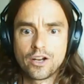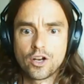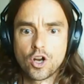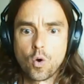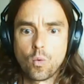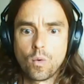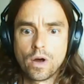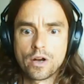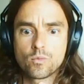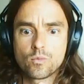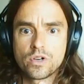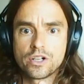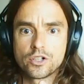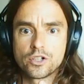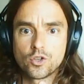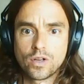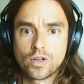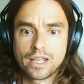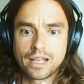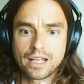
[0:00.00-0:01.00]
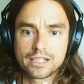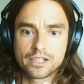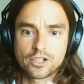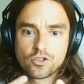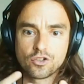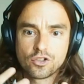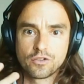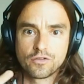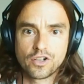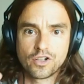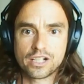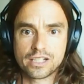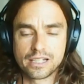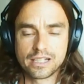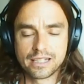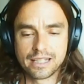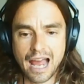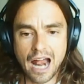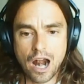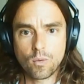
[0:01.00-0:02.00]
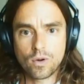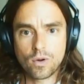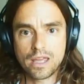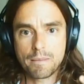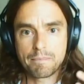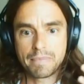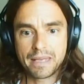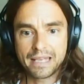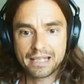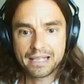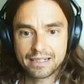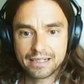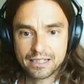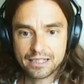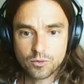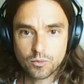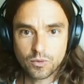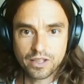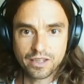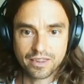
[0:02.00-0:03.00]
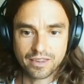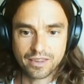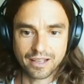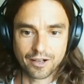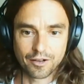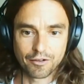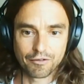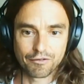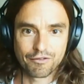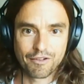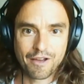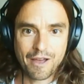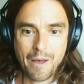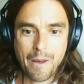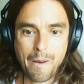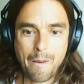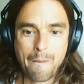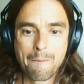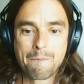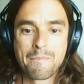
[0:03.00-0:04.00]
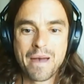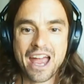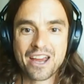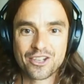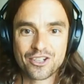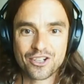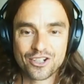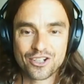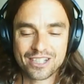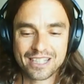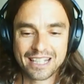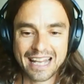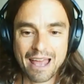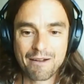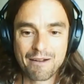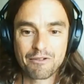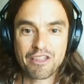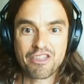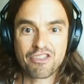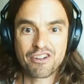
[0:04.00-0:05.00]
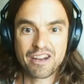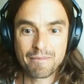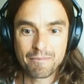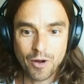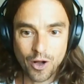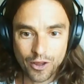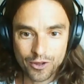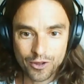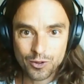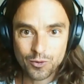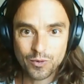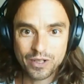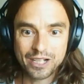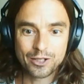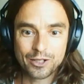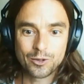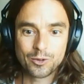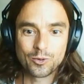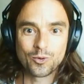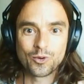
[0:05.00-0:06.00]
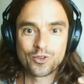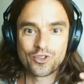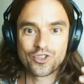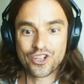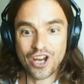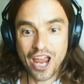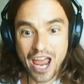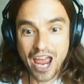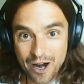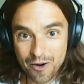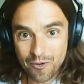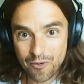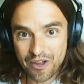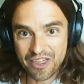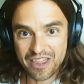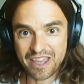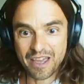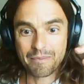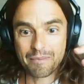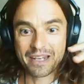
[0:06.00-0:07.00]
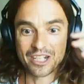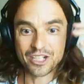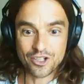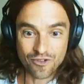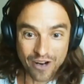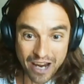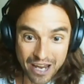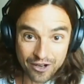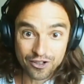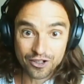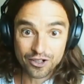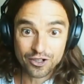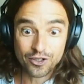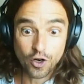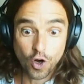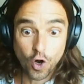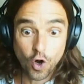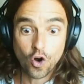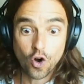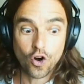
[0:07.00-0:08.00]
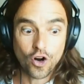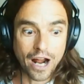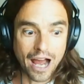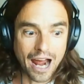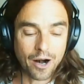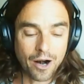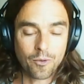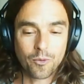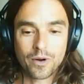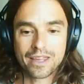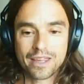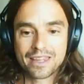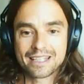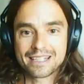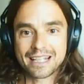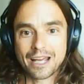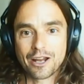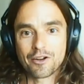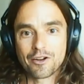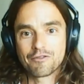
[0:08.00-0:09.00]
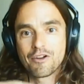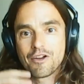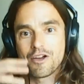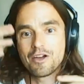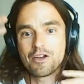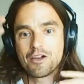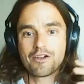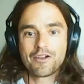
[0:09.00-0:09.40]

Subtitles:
really know what we're doing as a university. Are we a business with kind of measures that every 3 months we need to share with the administrators? Yeah. Or are we these kind of